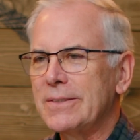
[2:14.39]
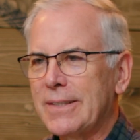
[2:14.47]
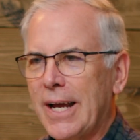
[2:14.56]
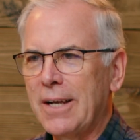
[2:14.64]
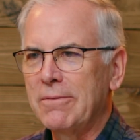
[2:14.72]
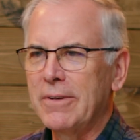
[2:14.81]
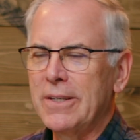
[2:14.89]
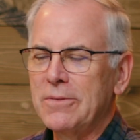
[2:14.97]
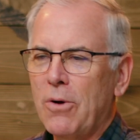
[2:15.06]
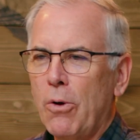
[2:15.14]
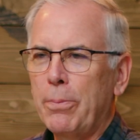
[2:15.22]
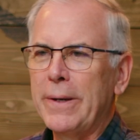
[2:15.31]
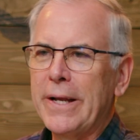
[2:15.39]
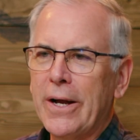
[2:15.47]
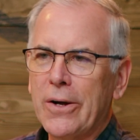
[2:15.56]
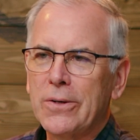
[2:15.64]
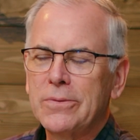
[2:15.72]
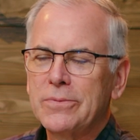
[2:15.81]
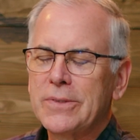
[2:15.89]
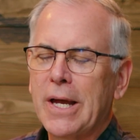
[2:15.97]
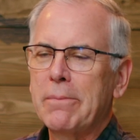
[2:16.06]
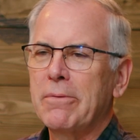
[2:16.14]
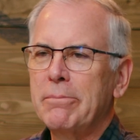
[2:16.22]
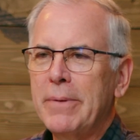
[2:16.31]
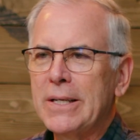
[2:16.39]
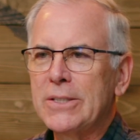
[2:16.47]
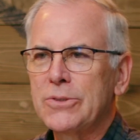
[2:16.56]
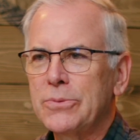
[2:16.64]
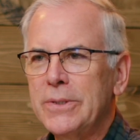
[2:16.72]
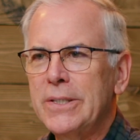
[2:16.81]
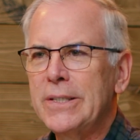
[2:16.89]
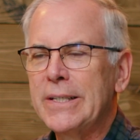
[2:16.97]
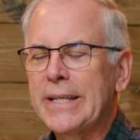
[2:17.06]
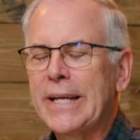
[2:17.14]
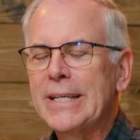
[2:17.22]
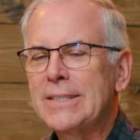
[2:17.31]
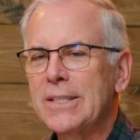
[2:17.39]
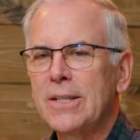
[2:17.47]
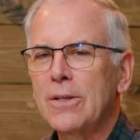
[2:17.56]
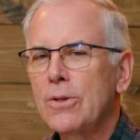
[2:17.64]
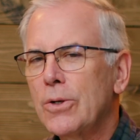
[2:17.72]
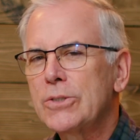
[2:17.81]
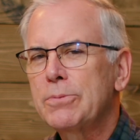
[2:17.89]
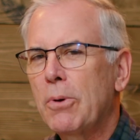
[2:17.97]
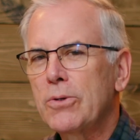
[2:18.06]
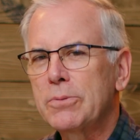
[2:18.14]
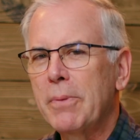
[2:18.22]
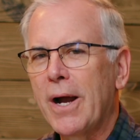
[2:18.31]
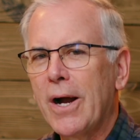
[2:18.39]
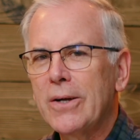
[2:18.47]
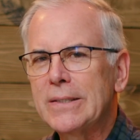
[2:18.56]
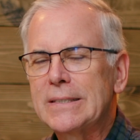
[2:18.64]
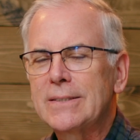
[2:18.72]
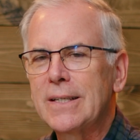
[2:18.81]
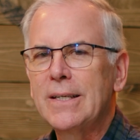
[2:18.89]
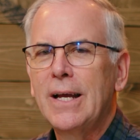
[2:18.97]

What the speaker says: kind of an open air type of ministry to kids, and the Lord spoke to my heart and said,